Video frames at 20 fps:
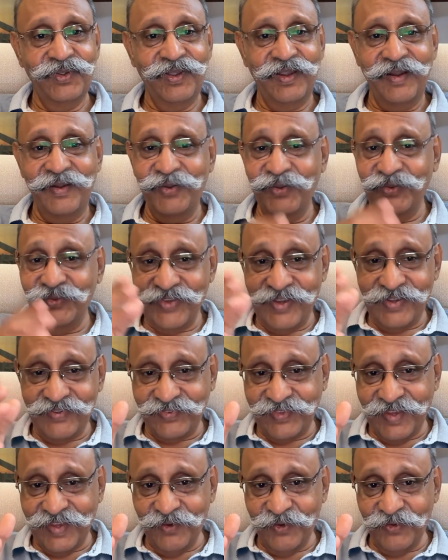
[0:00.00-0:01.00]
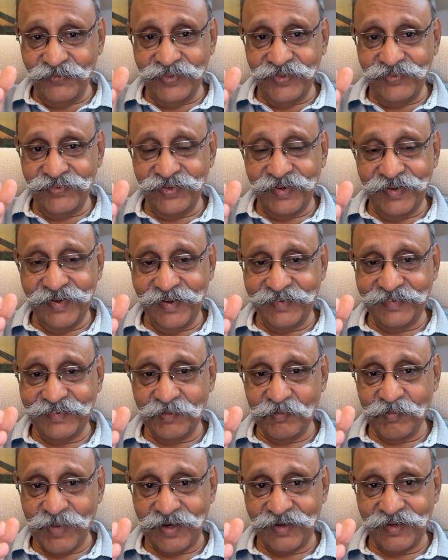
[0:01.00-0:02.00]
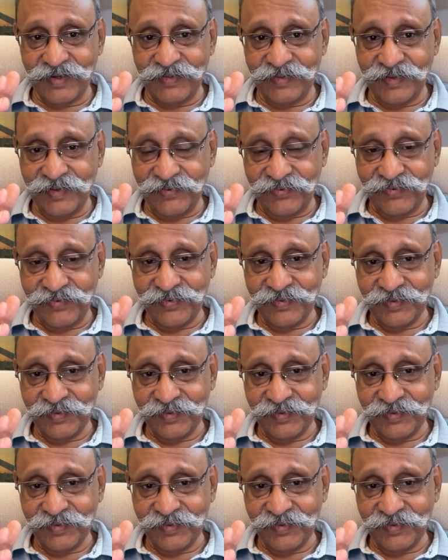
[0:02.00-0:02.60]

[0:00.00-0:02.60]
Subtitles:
And you just think of these idiots in Bangladesh.